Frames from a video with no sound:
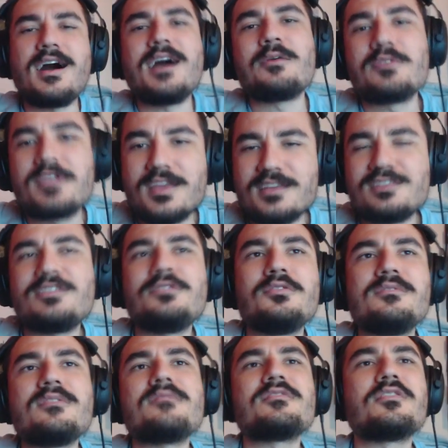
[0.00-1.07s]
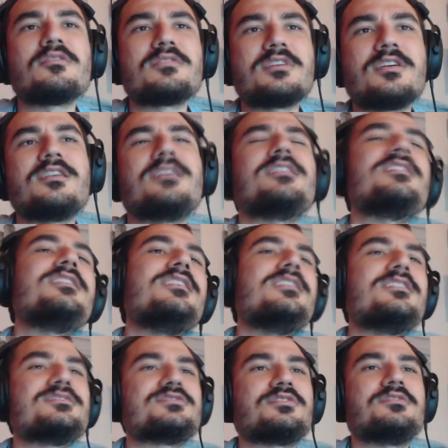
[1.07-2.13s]
I would get to the golden card.
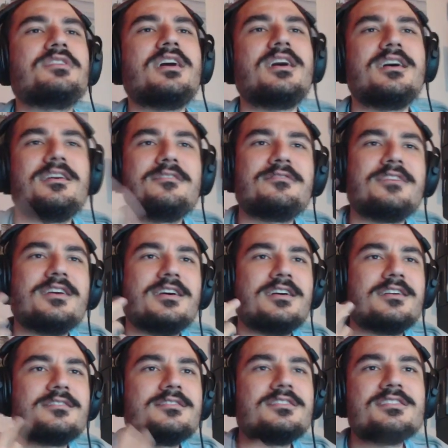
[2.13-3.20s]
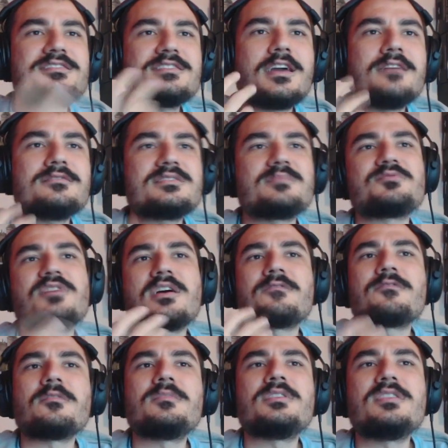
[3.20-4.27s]
So you have uh, the discount, subtract
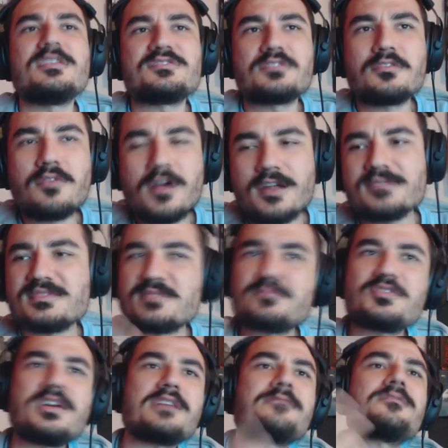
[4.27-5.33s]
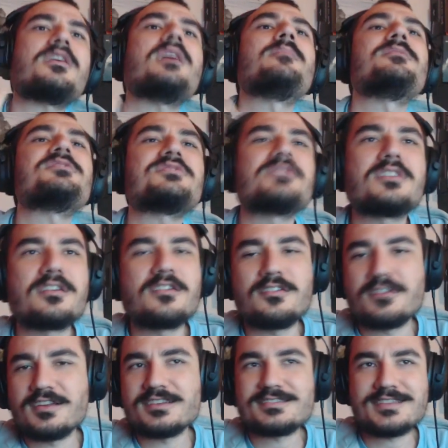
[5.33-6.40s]
from the dust required, subtract for how much
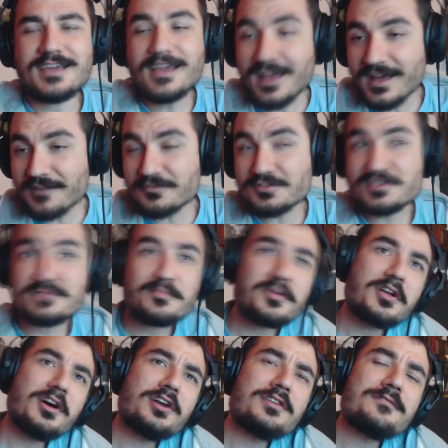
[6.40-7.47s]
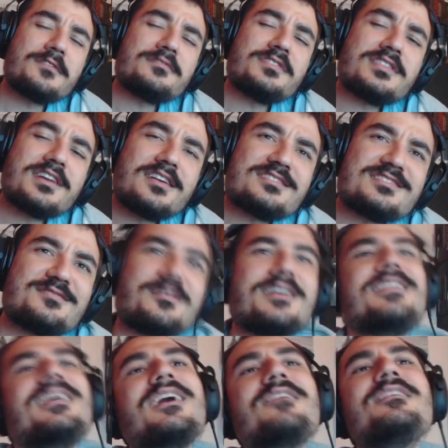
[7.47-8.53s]
current dust I have, which is about one hundred fifty thousand
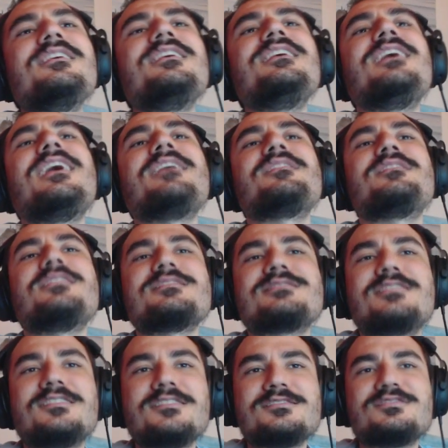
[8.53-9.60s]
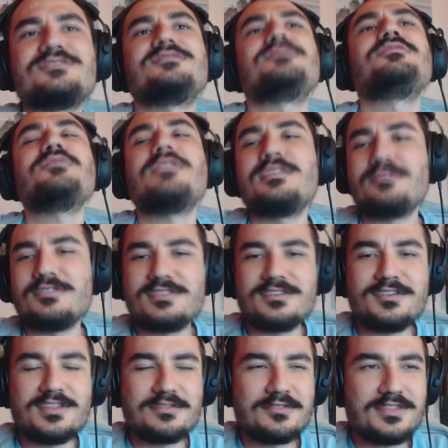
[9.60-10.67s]
right now, and the dust needed is two hundred
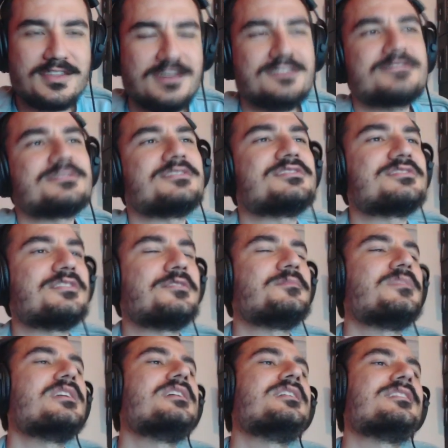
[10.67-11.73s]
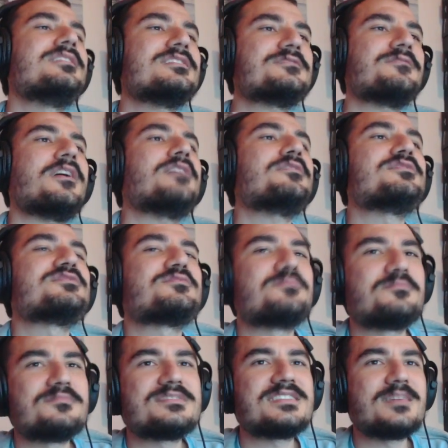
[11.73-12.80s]
thirty-three thousand. So this value is,
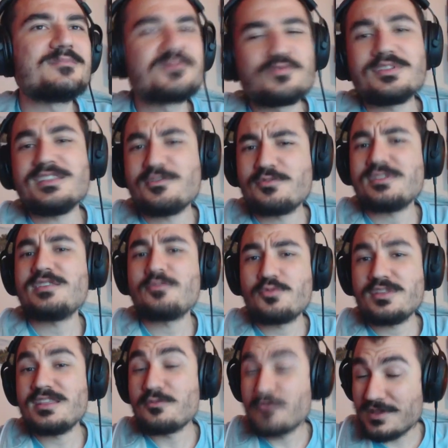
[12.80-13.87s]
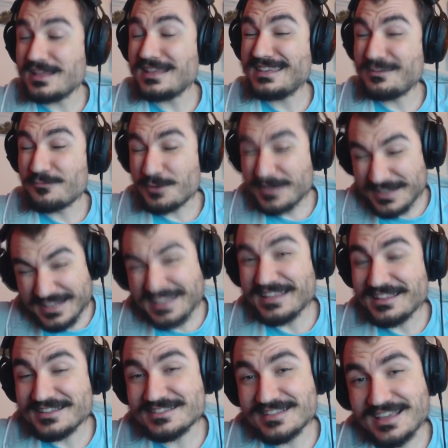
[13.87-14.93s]
seems really, really, really, really
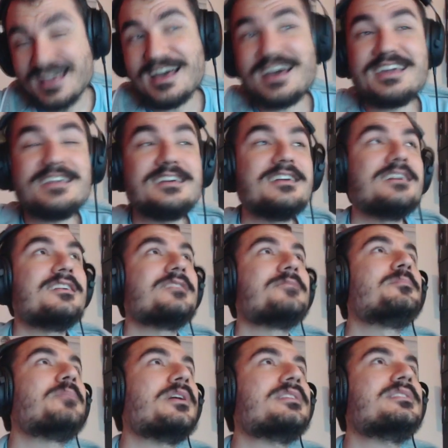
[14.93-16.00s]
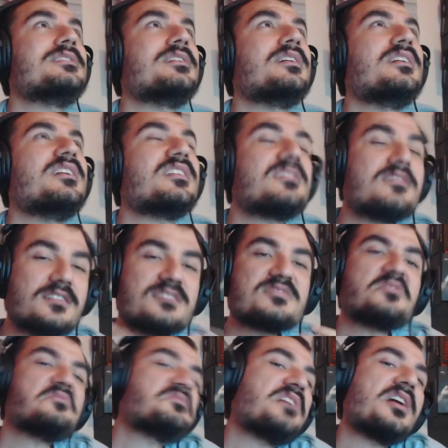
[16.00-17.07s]
ridiculously high, but uh, it does
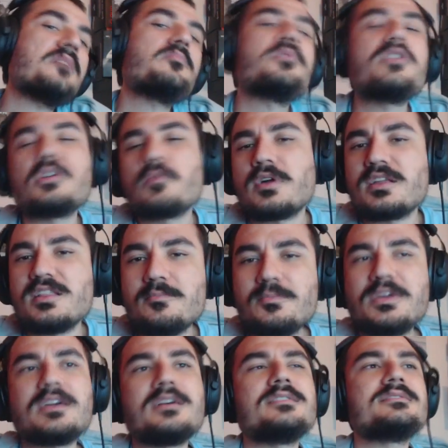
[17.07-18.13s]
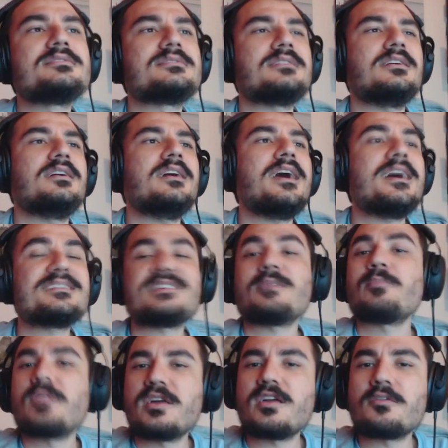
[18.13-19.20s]
go down pretty quickly because uh, as I
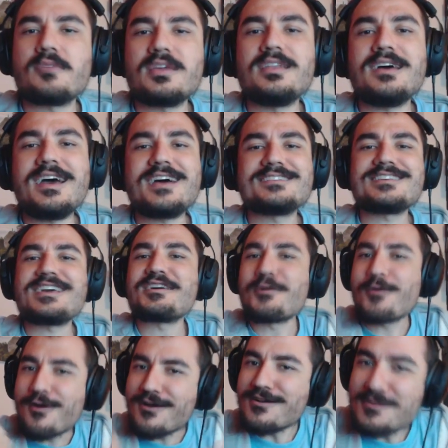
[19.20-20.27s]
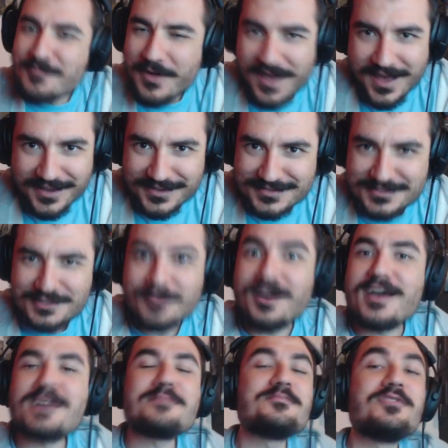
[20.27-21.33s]
play Arena, as I earn packs, you know,
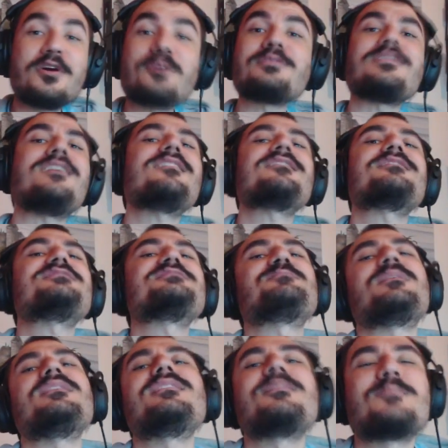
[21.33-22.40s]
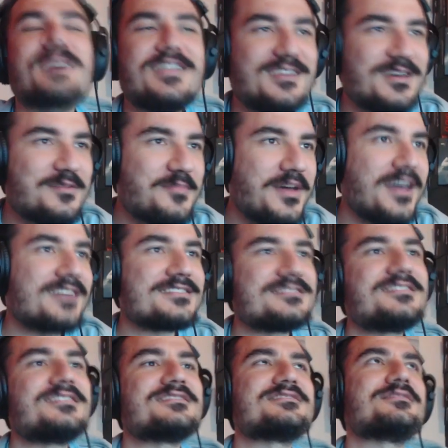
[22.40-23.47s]
I am no longer spending money on packs in
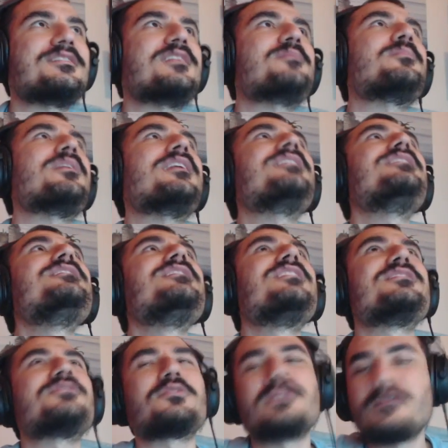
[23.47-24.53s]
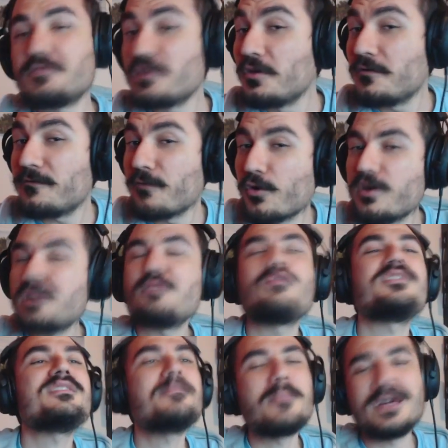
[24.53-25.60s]
Hearthstone. I bought a total of two forty
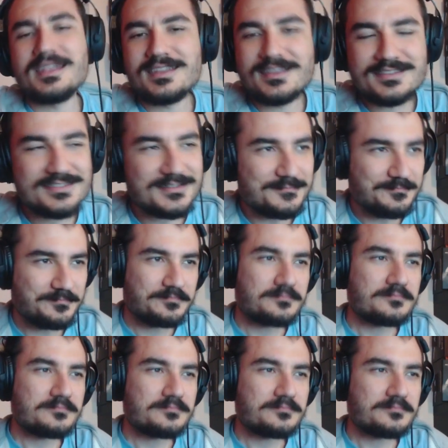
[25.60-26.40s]
with the monies,